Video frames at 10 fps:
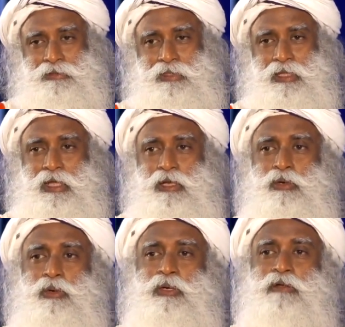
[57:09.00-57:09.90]
There are
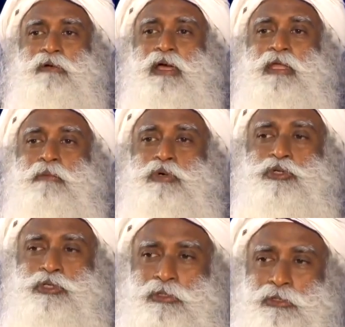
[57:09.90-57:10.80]
no divine
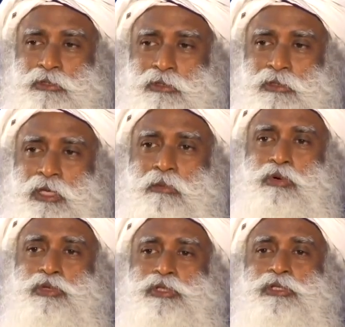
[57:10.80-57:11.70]
emotions.
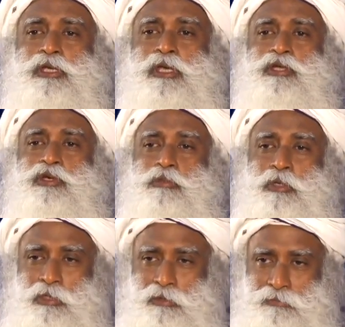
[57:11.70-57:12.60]
Emotions are human.